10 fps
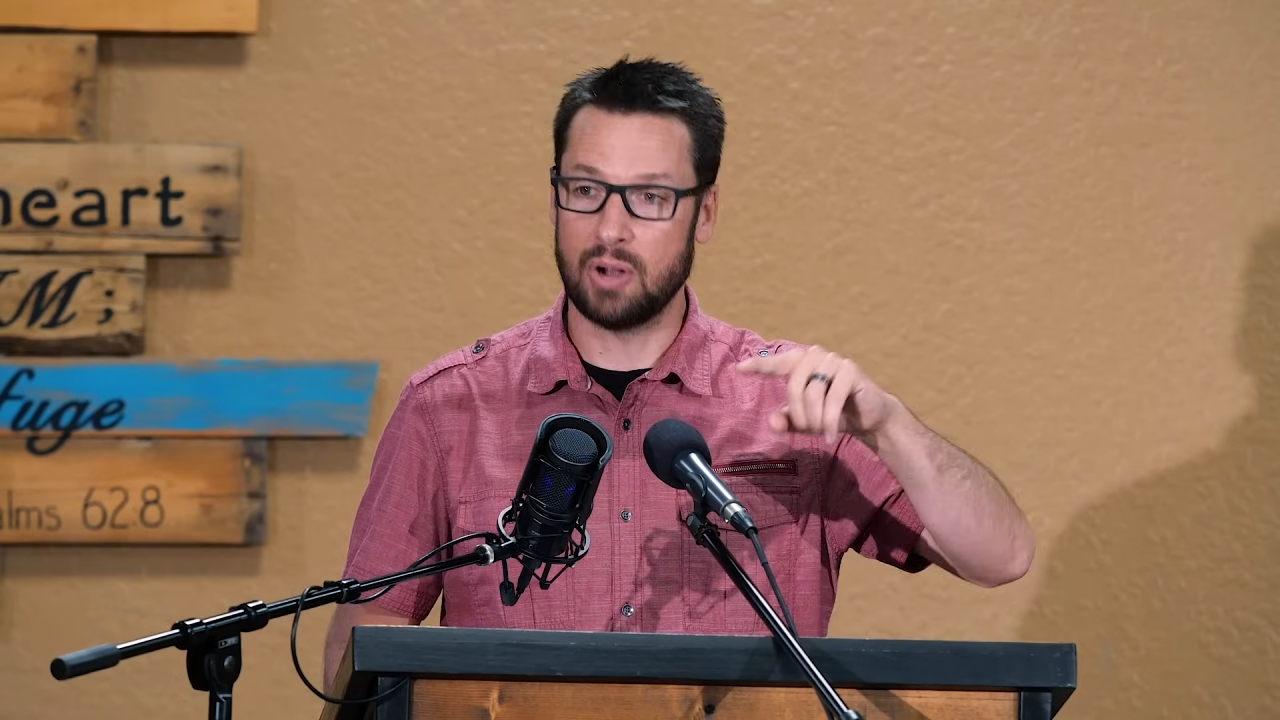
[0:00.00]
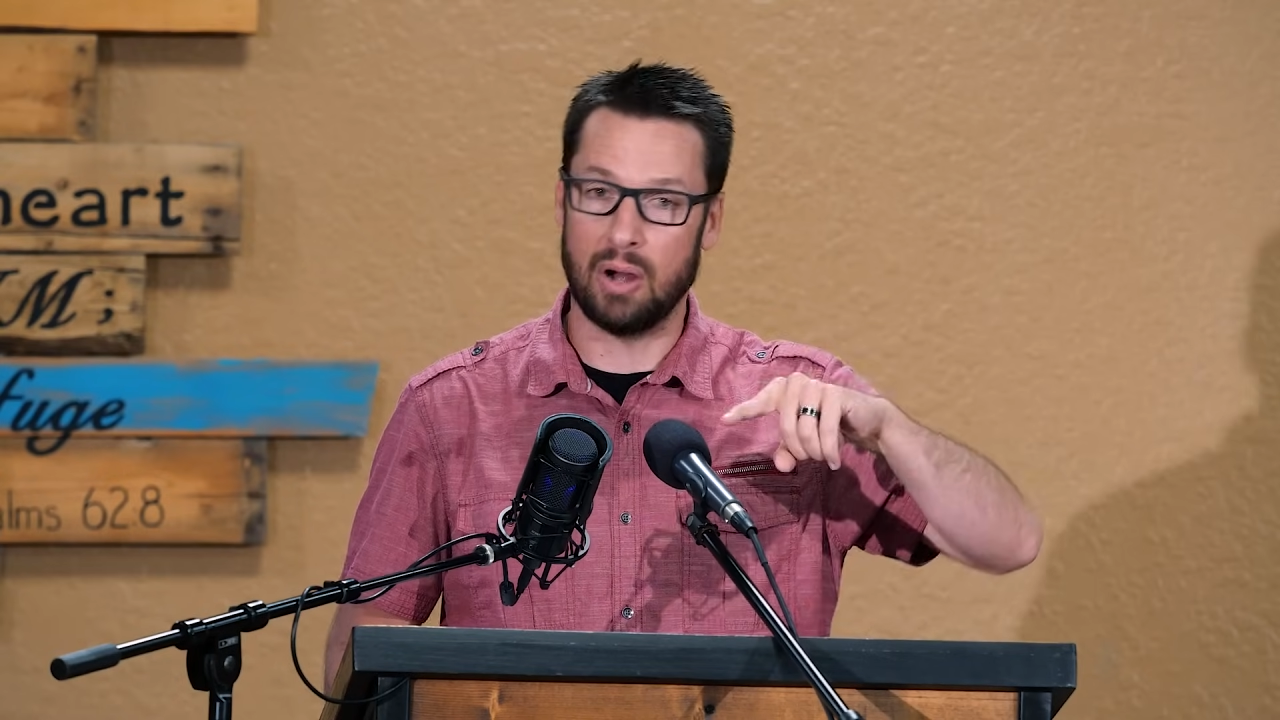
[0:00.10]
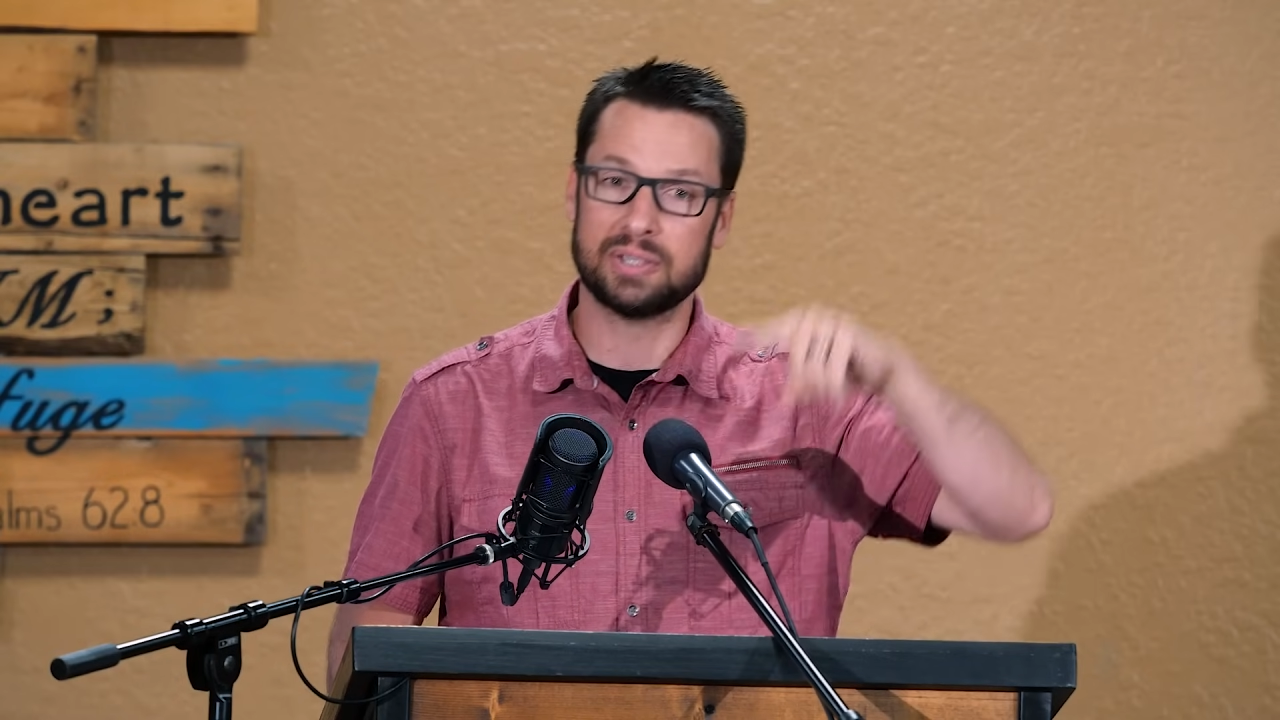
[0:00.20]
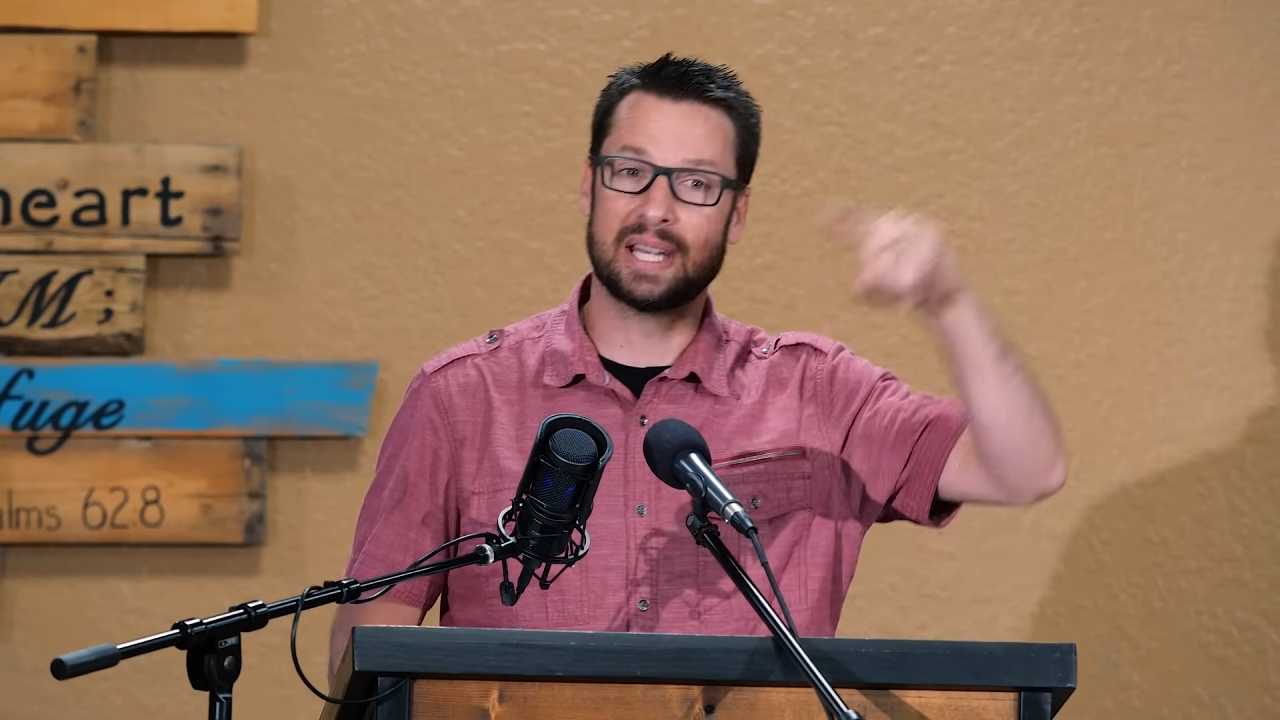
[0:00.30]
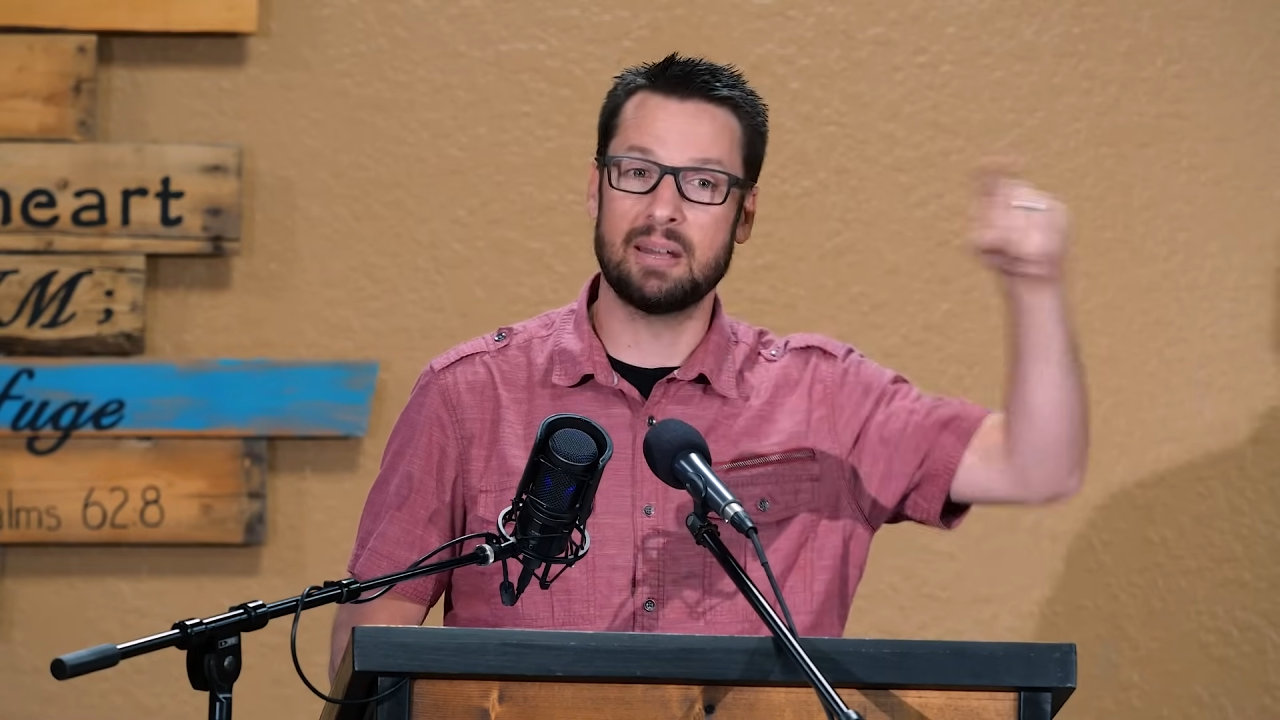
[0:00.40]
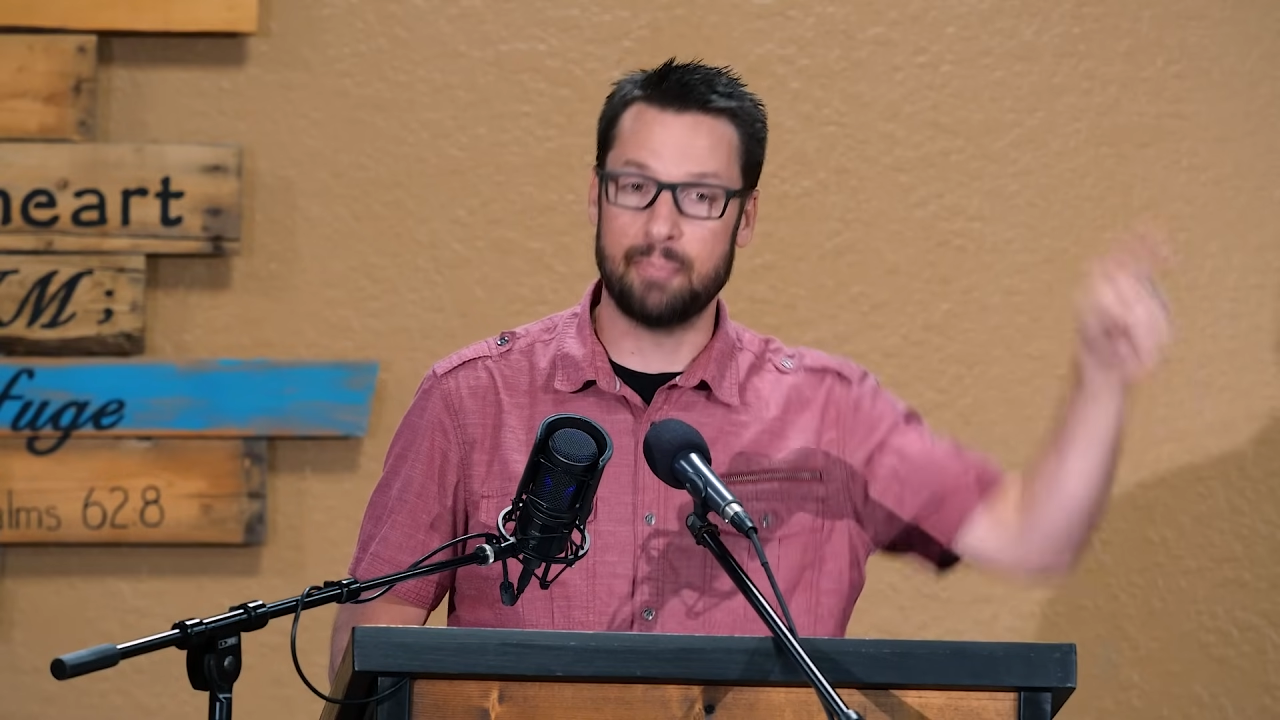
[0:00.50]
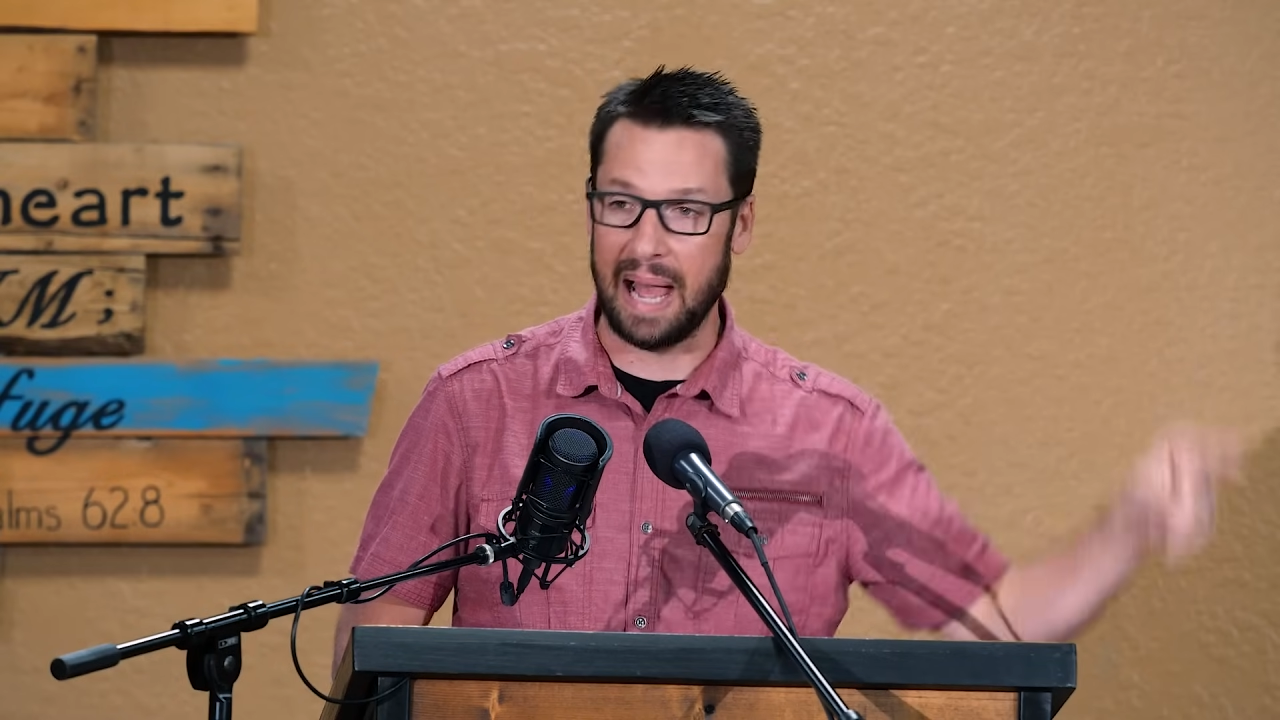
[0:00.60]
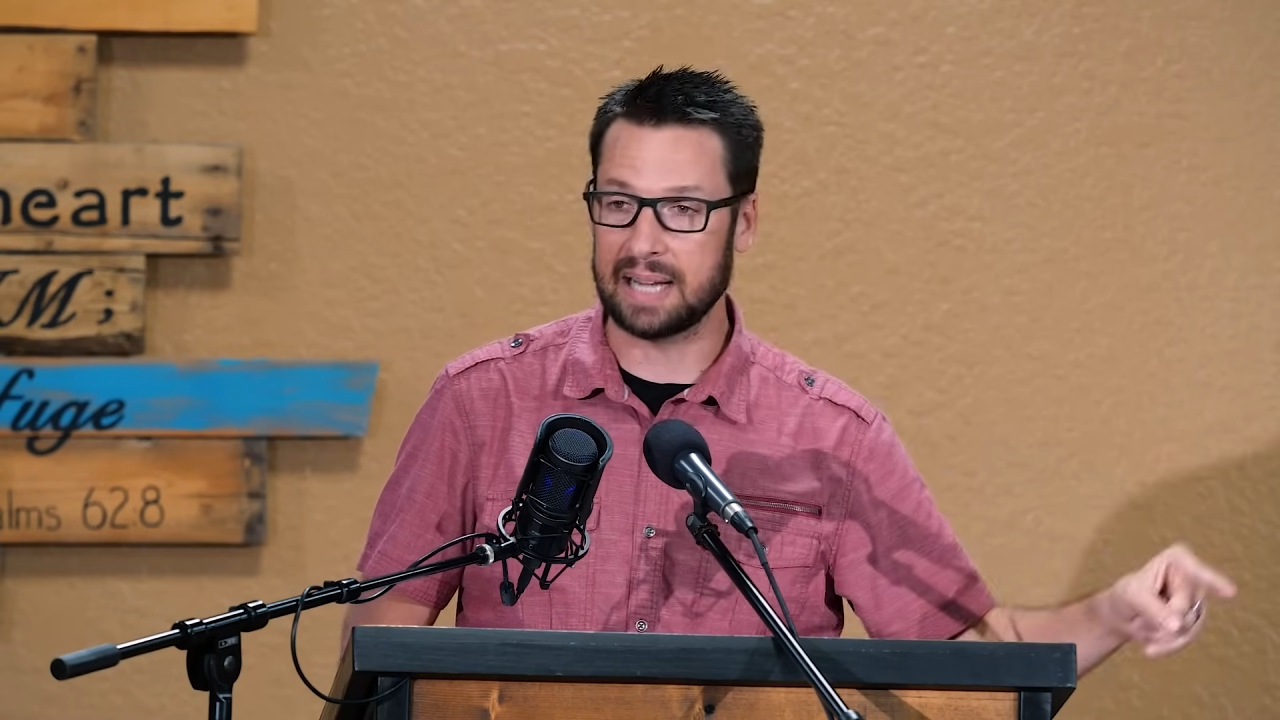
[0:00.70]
called to get